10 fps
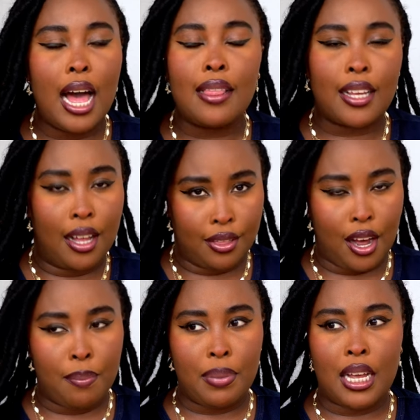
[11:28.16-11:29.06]
like a
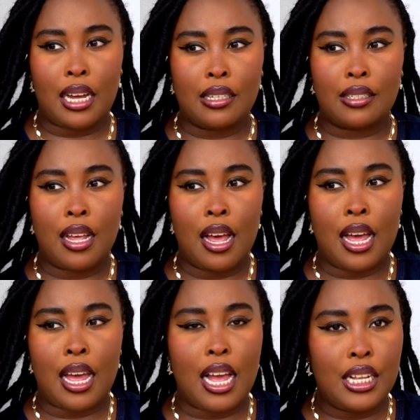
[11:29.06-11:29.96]
lot, because
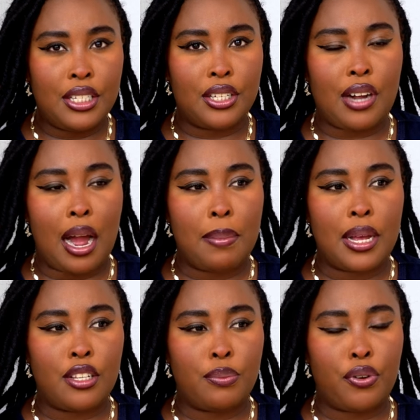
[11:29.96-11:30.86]
Instagram
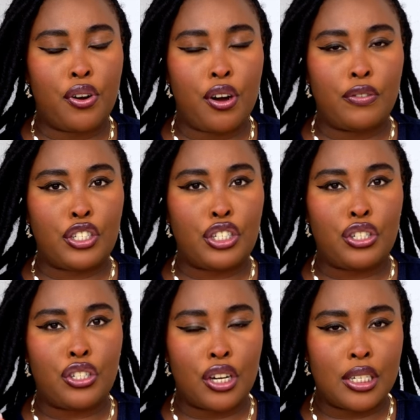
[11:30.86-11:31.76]
is more of
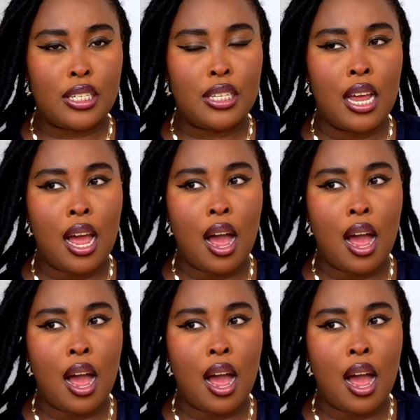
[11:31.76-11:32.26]
short